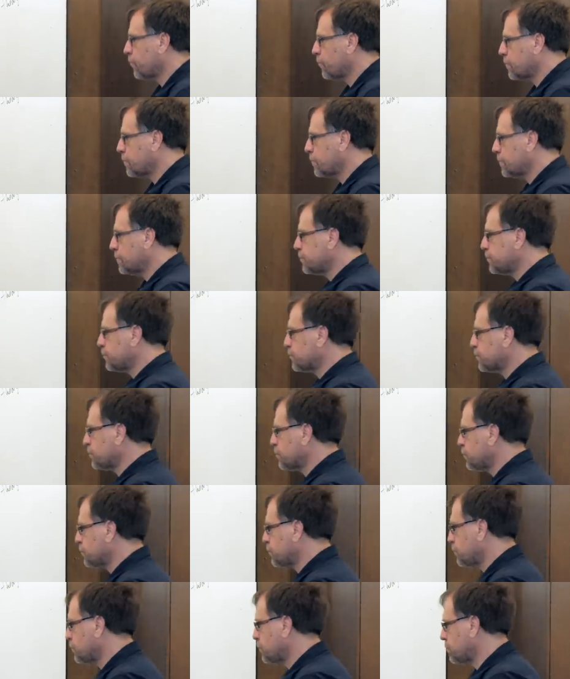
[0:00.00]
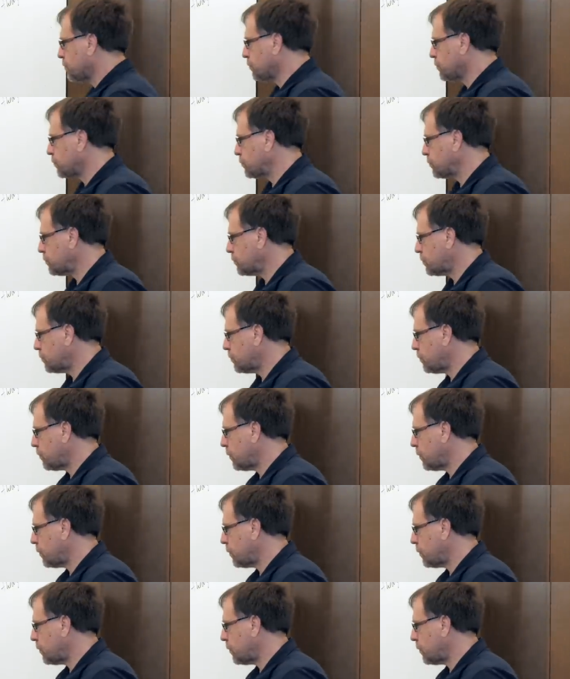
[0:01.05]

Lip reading: (no one is talking)